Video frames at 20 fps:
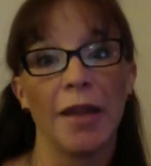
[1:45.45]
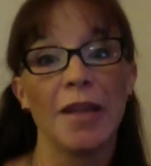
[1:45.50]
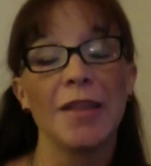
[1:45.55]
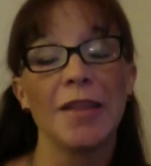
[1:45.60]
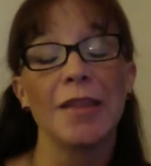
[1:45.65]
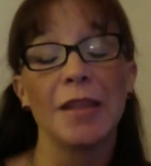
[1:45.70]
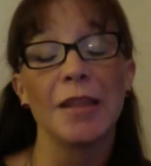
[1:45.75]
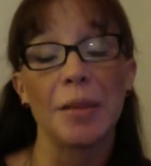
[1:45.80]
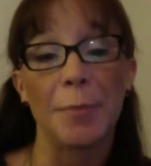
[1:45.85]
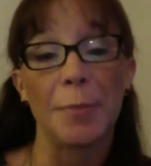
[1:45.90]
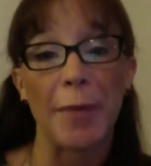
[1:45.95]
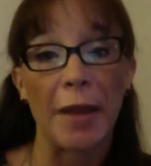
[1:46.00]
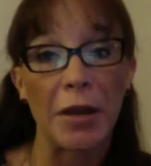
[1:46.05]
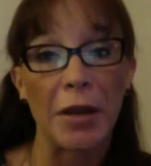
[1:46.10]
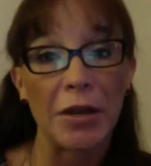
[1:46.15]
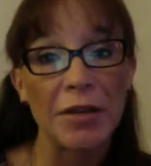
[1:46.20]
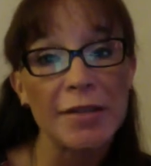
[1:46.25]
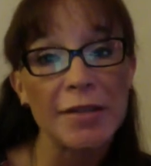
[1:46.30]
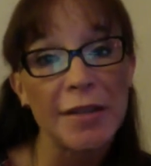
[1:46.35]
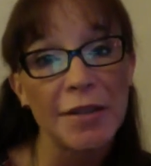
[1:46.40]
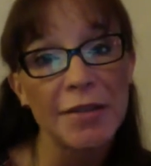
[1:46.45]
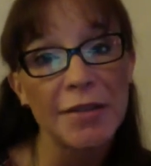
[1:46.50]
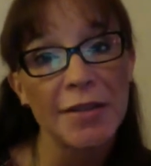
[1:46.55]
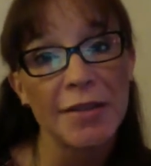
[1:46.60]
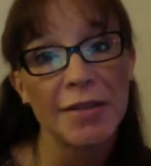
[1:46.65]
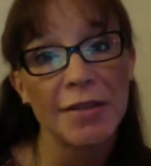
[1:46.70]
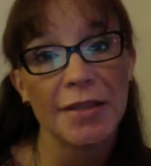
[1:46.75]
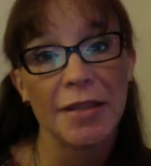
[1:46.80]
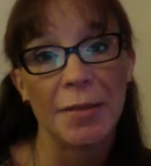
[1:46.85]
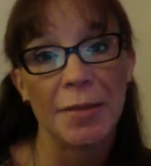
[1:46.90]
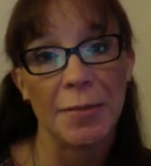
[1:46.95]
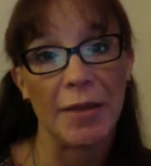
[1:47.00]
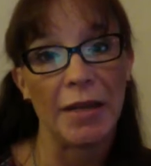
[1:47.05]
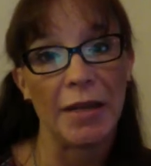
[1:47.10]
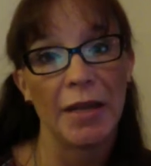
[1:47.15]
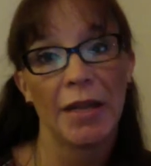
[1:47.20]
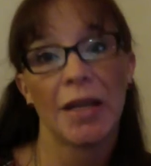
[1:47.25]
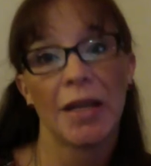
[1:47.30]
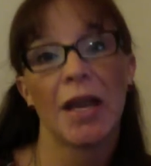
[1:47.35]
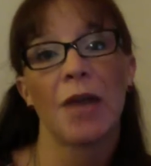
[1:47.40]
Anything the parent tells us in the
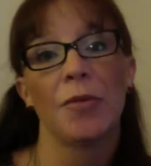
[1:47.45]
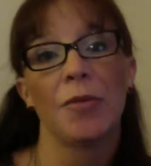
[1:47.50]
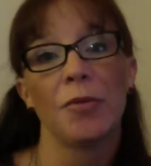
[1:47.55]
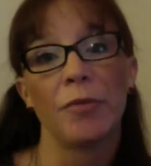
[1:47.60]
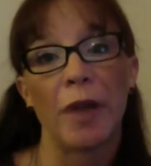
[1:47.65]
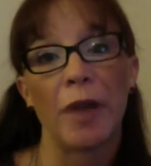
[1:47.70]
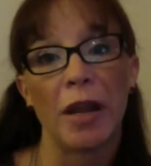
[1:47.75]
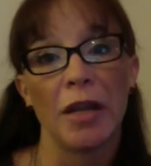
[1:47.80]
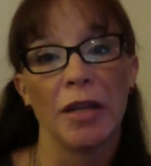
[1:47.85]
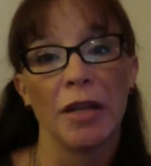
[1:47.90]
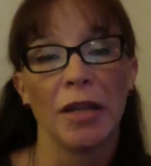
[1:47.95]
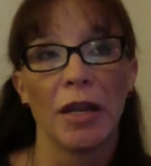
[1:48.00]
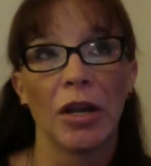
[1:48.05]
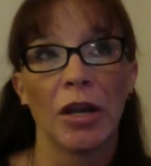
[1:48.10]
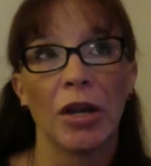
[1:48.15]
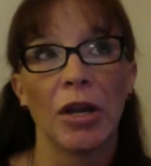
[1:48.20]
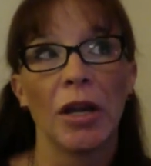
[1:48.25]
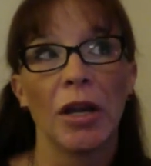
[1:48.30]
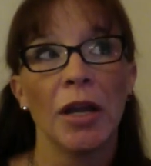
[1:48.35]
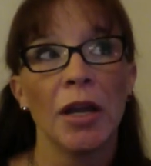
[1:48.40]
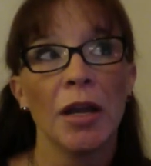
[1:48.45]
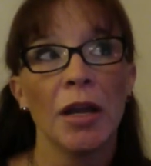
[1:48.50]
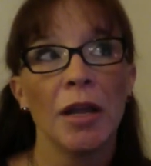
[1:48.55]
meeting, I would write in there,